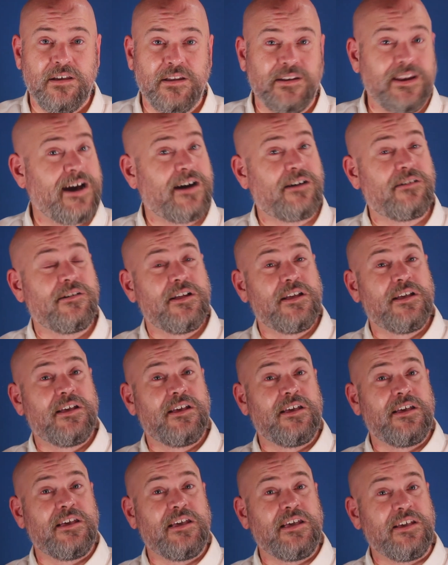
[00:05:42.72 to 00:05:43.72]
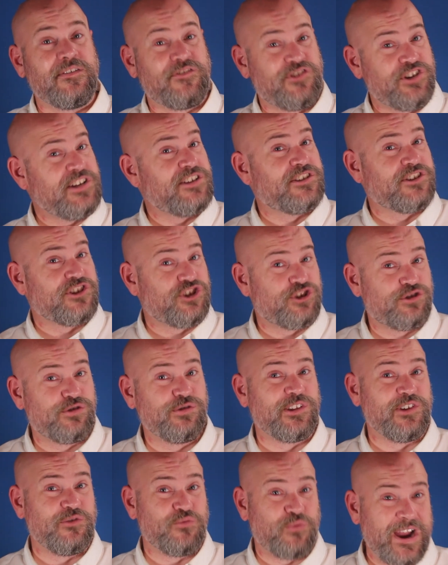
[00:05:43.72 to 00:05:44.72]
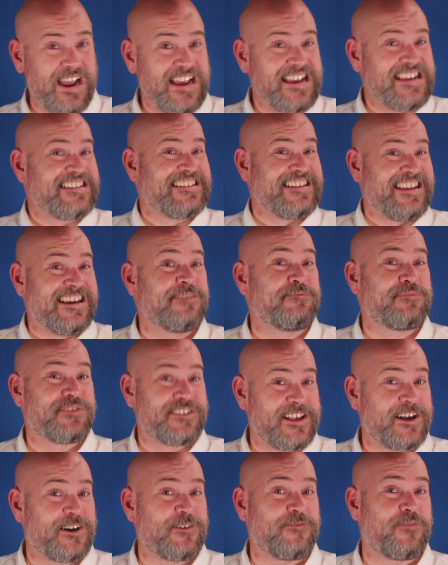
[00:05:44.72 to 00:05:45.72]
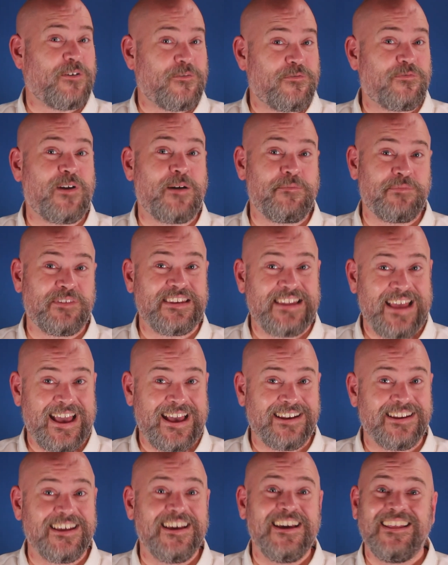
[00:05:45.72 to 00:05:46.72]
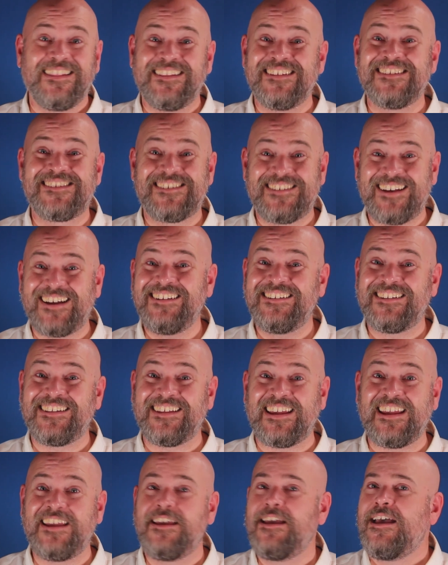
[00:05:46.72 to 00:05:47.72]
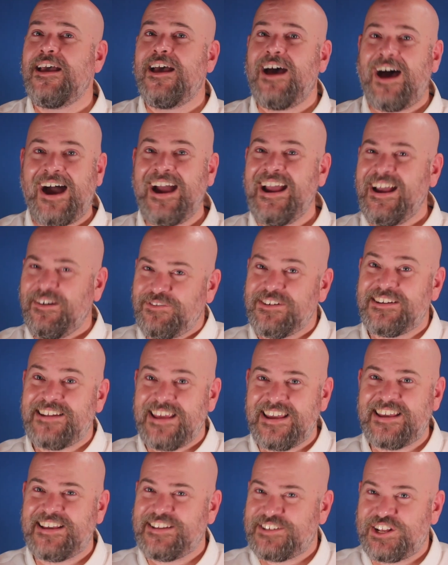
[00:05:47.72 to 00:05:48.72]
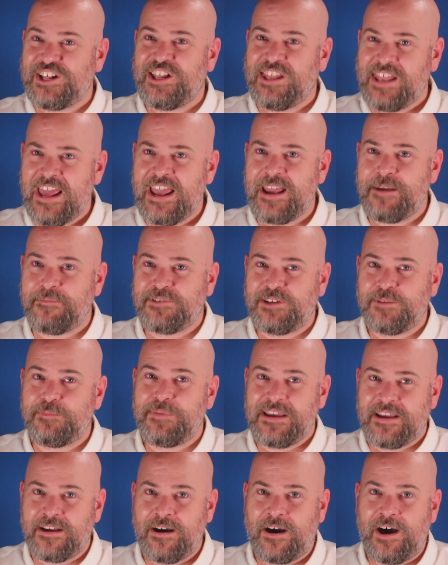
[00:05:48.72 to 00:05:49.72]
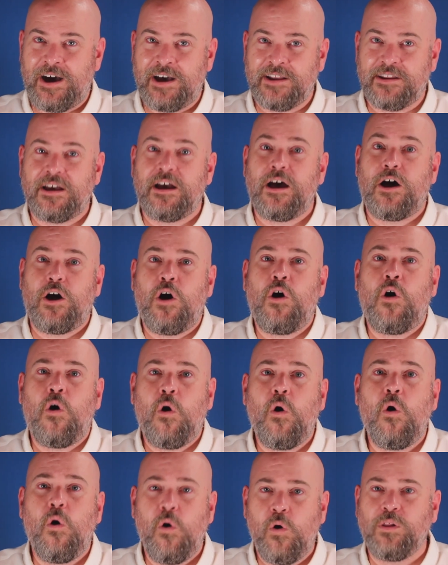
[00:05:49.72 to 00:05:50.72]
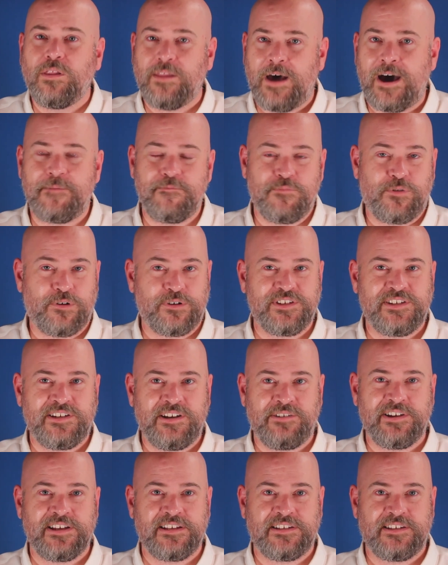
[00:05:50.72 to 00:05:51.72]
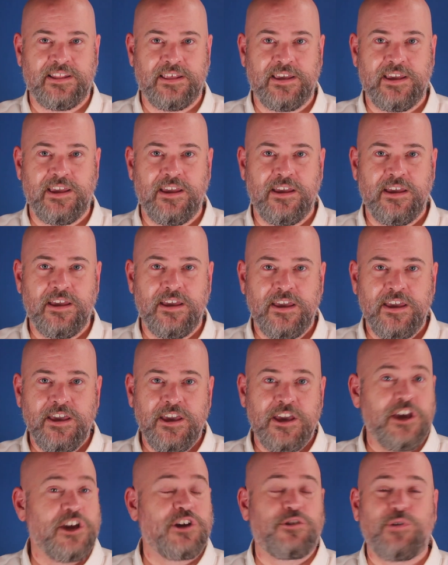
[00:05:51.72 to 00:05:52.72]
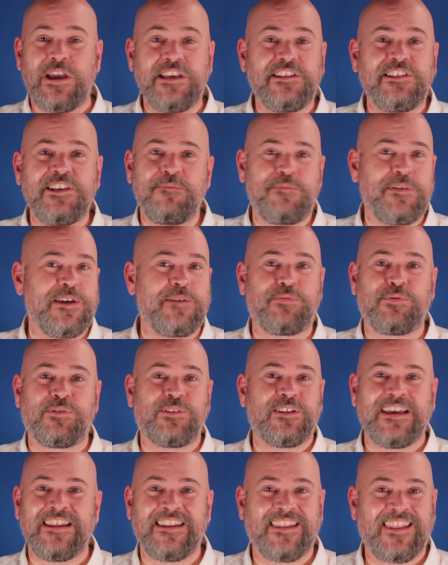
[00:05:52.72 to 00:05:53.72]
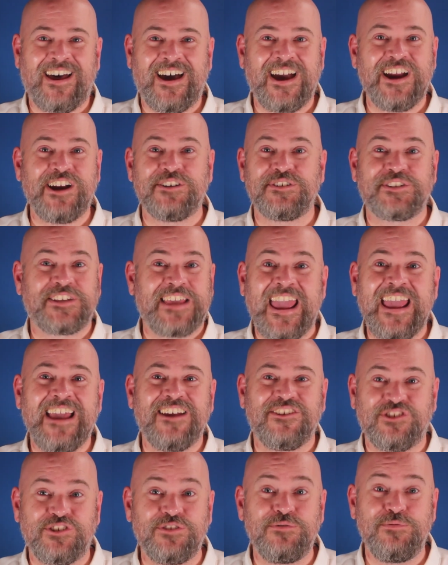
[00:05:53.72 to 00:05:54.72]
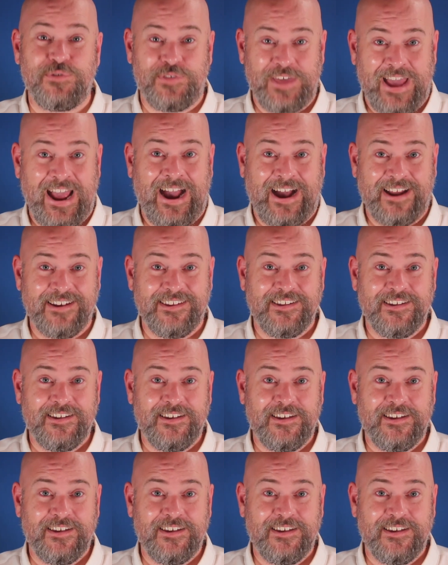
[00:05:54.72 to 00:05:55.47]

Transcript: Now, if Jesus truly raised himself from the dead, then suddenly I have to take his claim to be God a whole lot more seriously. Crazy people and liars can't do that.